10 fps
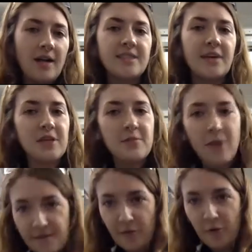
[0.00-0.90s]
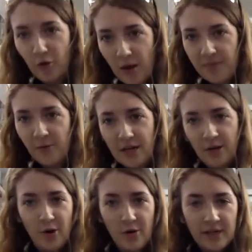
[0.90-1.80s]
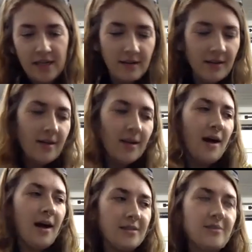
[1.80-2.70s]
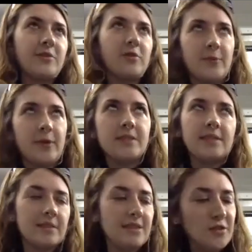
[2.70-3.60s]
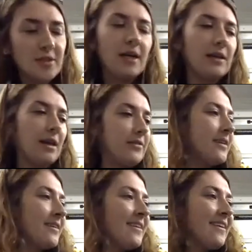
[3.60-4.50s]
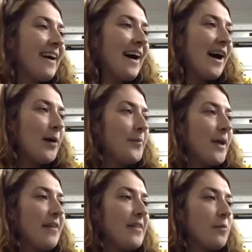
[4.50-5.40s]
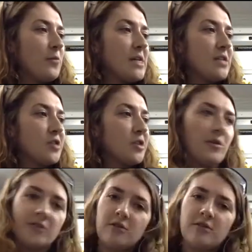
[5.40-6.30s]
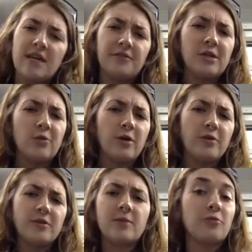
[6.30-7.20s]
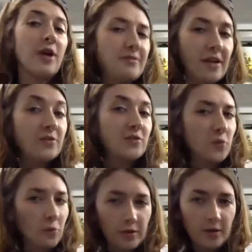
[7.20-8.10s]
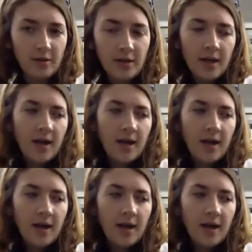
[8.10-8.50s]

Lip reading: It's definitely my favorite crop that we can grow in here. It's so spicy and delicious. I love it. And then we should also definitely grow some red vein sorrel.